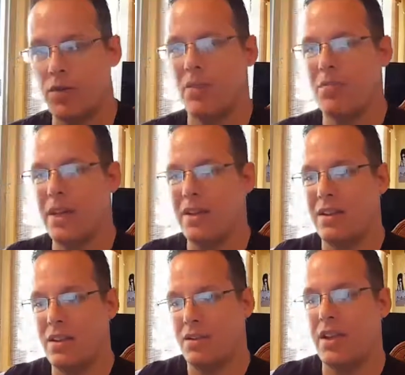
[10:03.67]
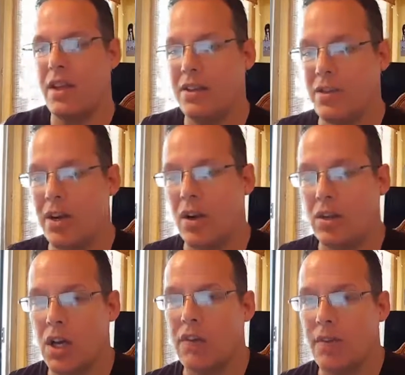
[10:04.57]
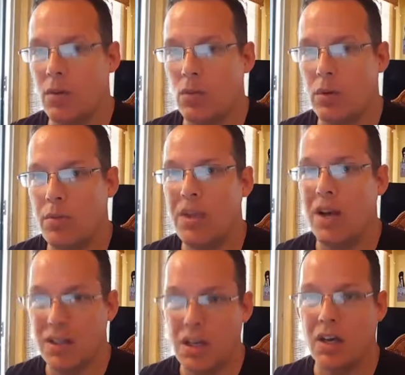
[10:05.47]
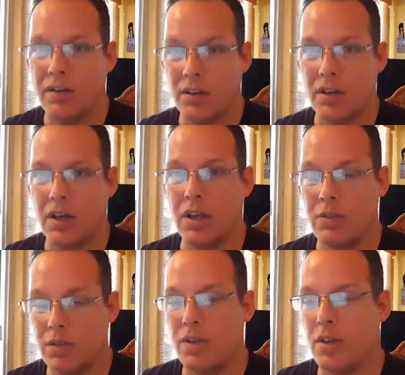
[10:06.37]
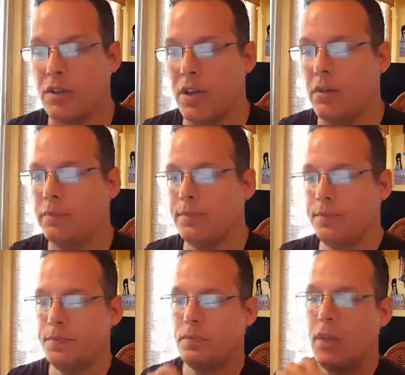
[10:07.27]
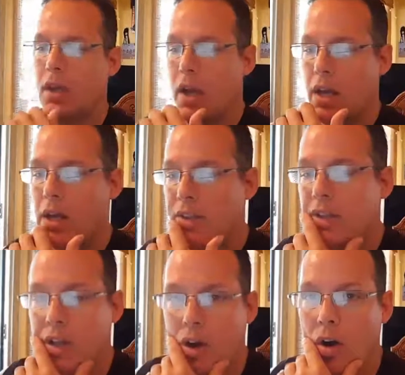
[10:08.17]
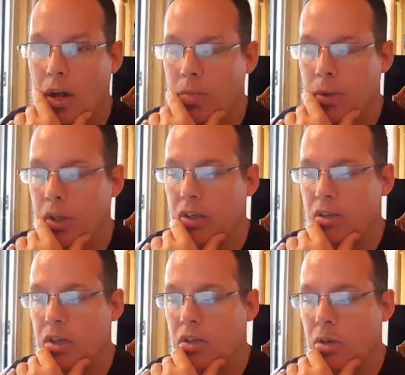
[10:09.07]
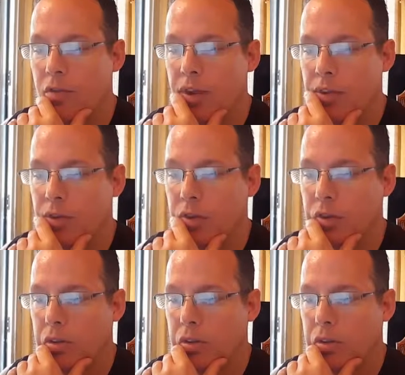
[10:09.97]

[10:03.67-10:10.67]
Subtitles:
Trump that the things that are covered would be uncovered and revealed. Yeah. And I think they are happening. It just needs to go faster.